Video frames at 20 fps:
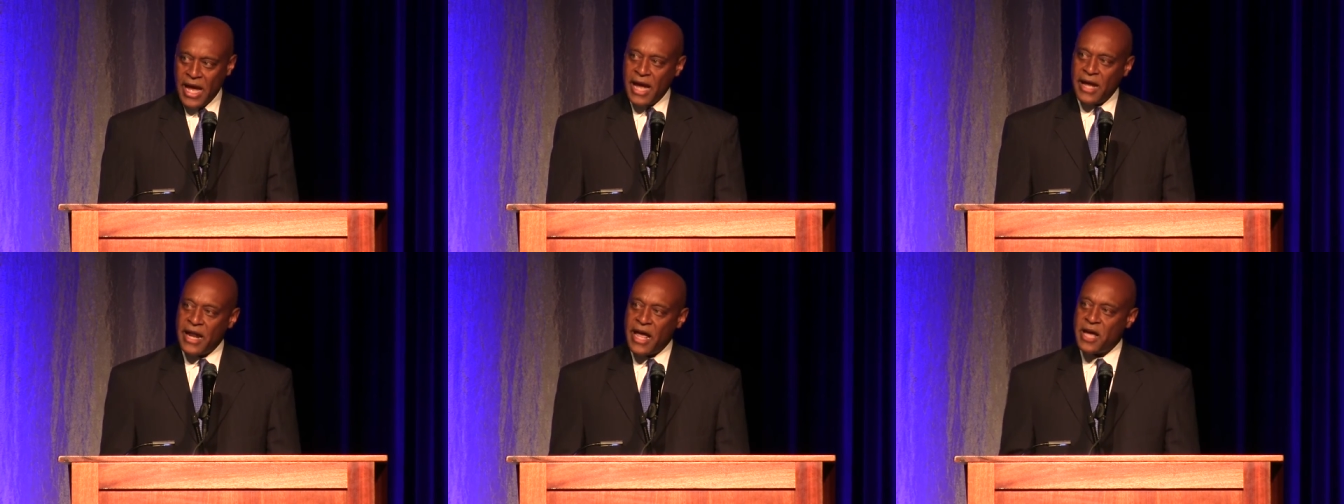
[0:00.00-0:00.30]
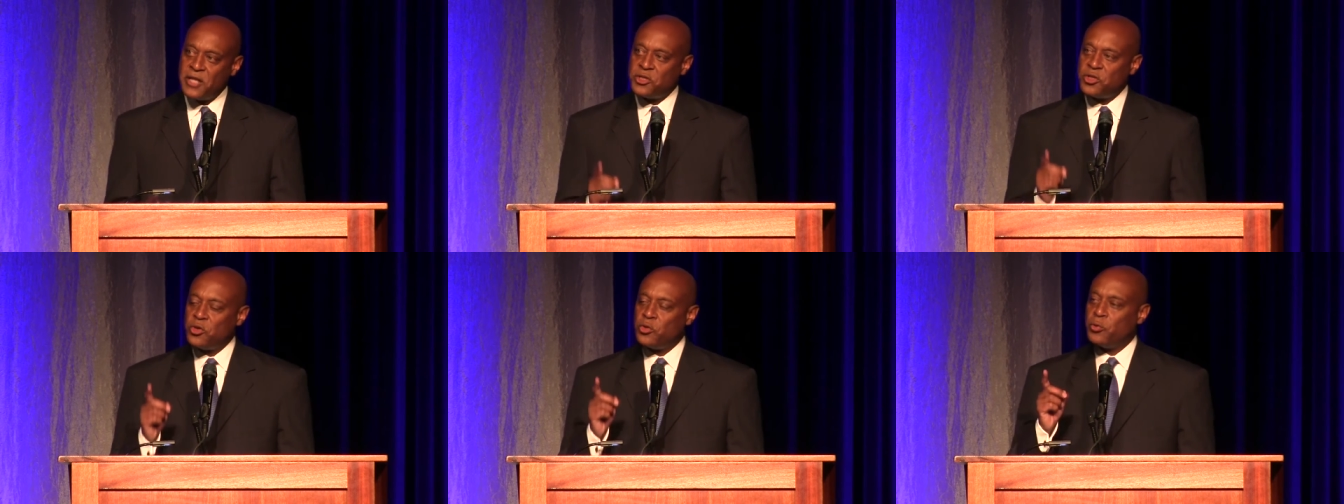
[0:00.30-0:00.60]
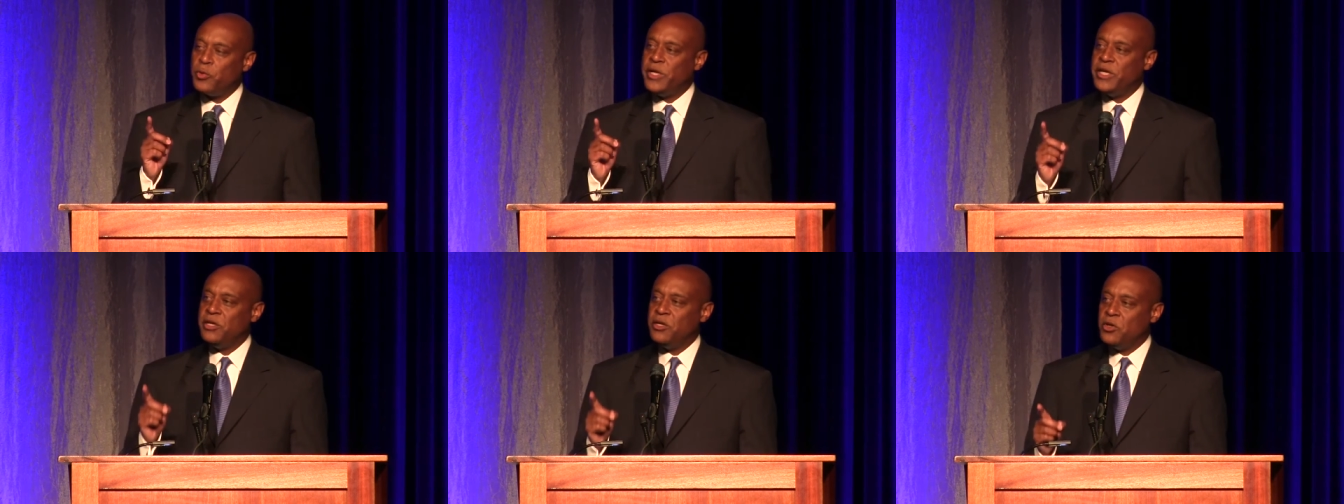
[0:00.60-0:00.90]
And as
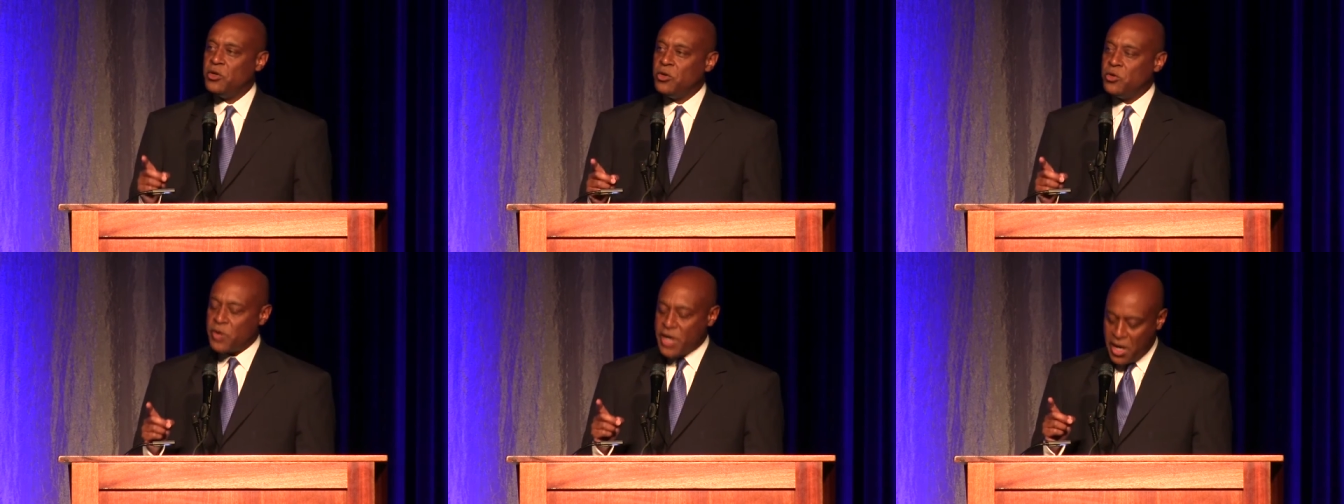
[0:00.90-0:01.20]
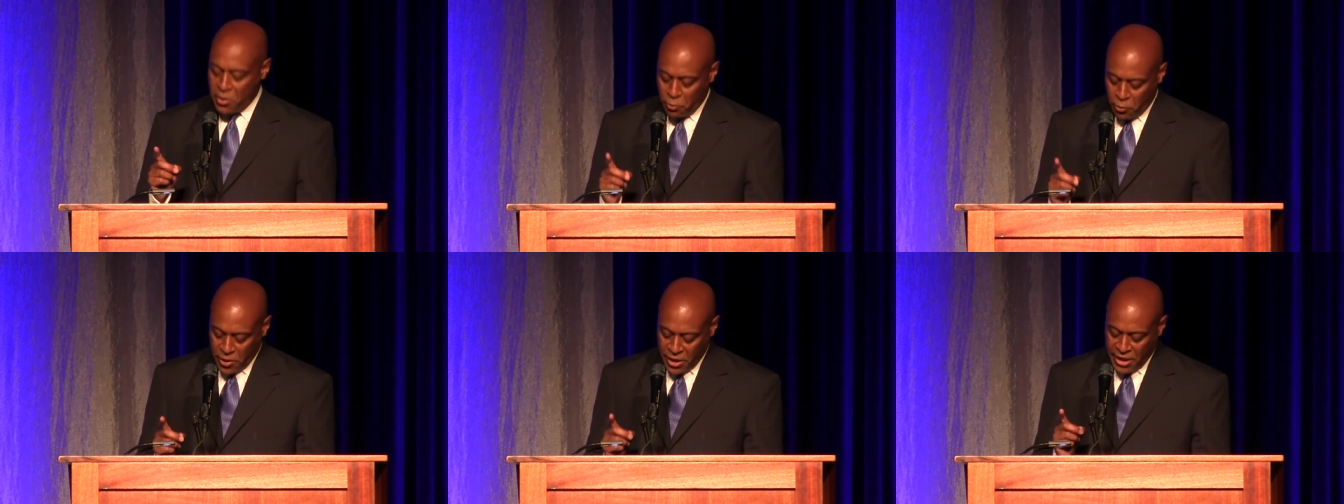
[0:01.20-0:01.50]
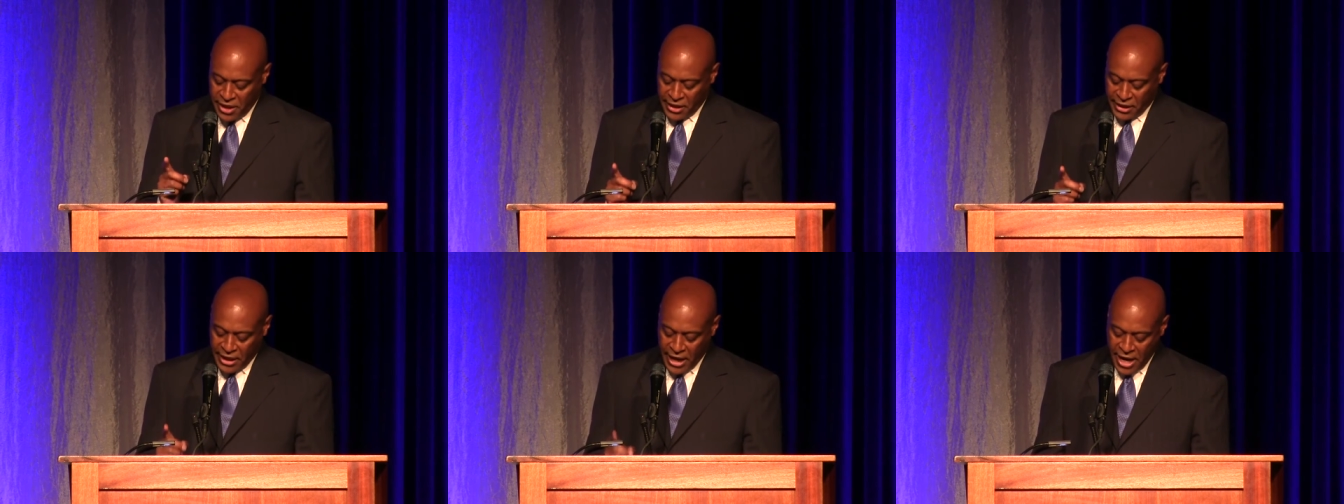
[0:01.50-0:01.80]
you renew and
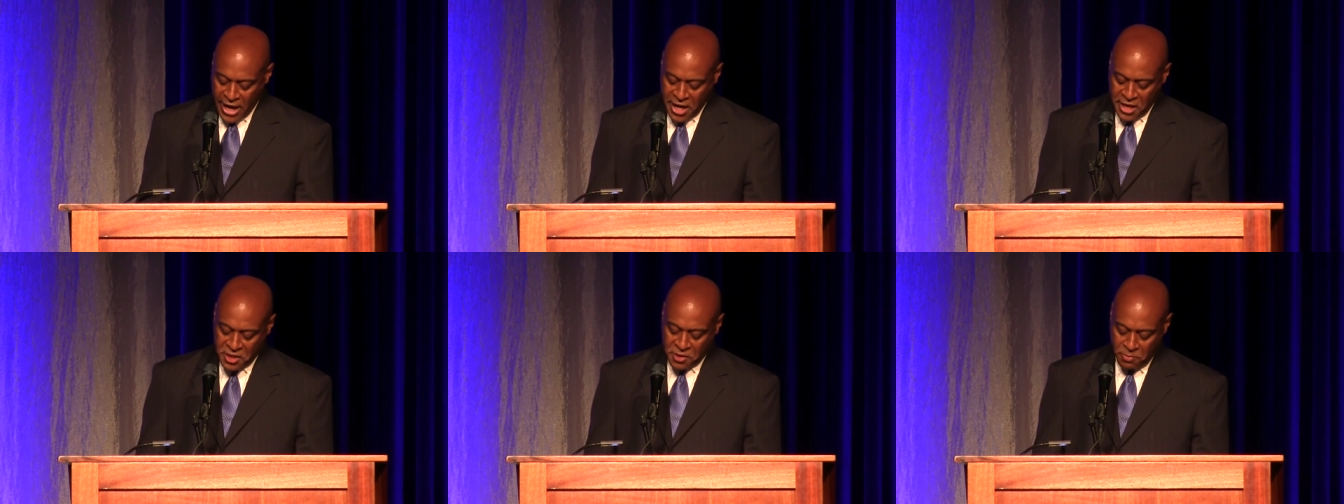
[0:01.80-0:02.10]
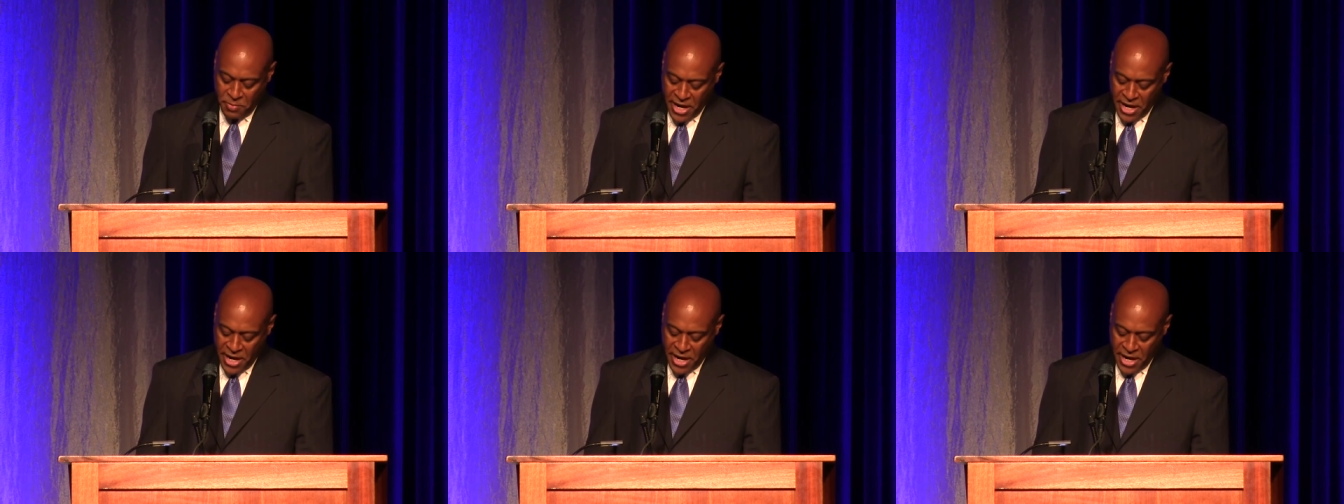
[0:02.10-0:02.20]
re-engage,